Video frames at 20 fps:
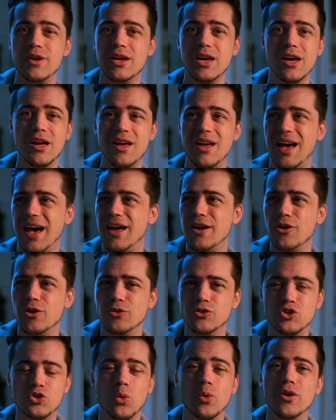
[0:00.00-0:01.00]
via, I don't
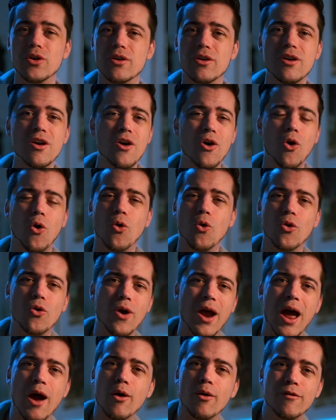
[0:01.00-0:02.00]
know, Twitter
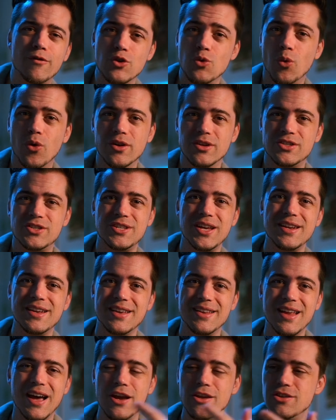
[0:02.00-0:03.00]
or however you want to send
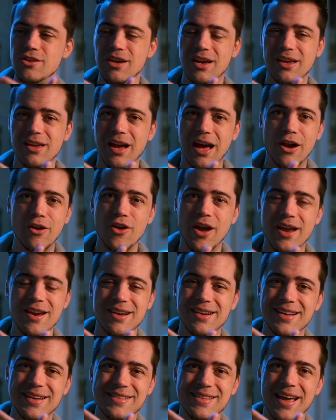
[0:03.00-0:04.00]
it. Now, yeah, I don't know how you're
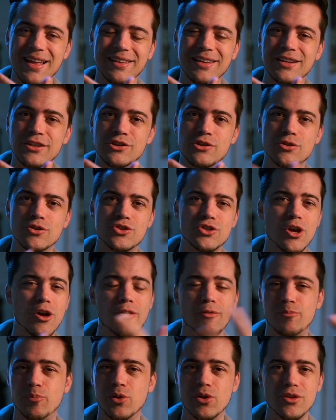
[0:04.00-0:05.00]
going to get that link to
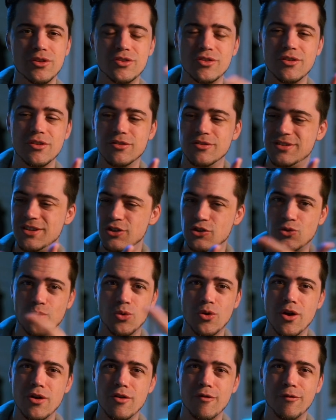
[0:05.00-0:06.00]
yourself, put it to your
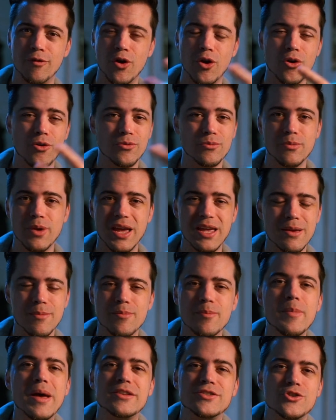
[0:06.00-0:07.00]
Discord on your phone,
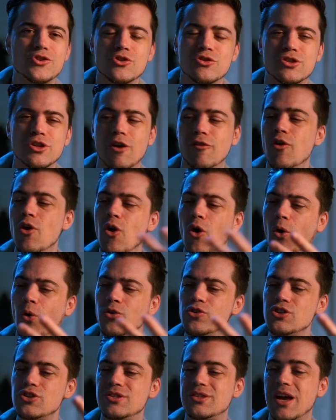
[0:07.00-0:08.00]
message yourself,
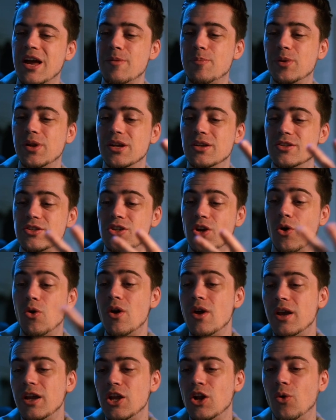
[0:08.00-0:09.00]
or just type it in.
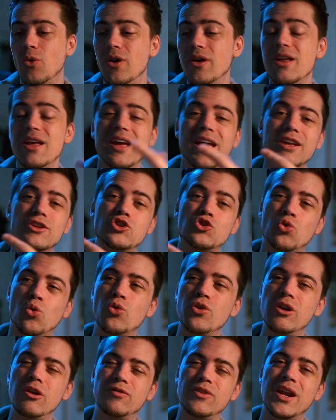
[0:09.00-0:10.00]
So, you know what? It's
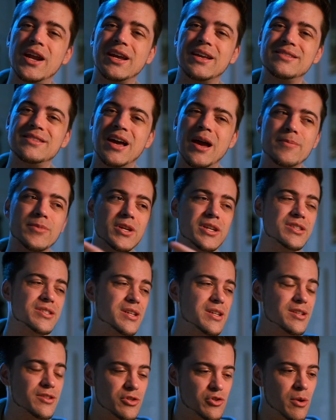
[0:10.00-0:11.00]
short enough that I can type this
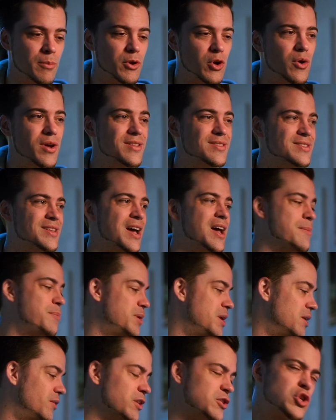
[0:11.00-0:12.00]
in, so I'm going to go ahead and type
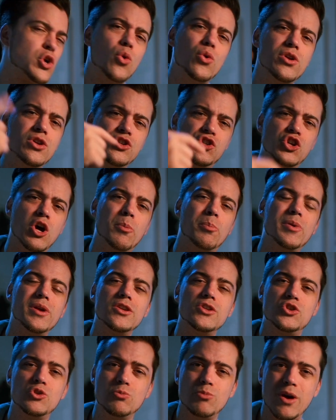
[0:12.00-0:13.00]
it in. Let's go ahead and jump
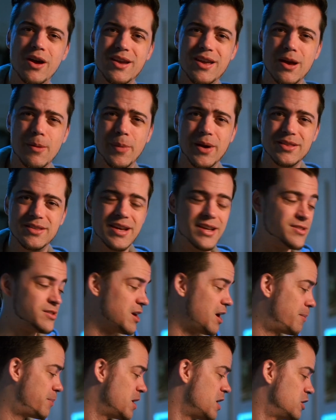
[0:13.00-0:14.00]
into my, uh, my
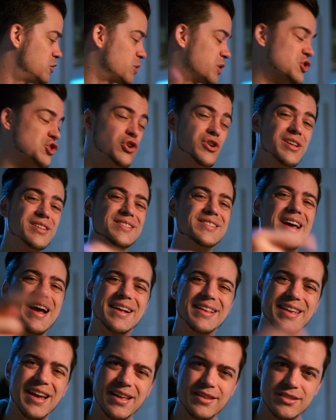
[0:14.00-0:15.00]
desktop I can show you
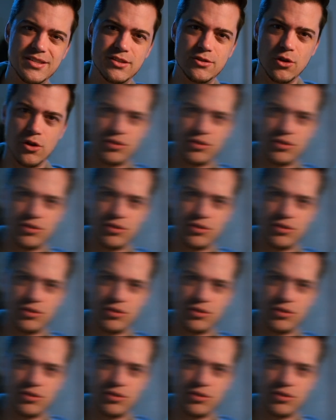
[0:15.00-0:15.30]
exactly how this is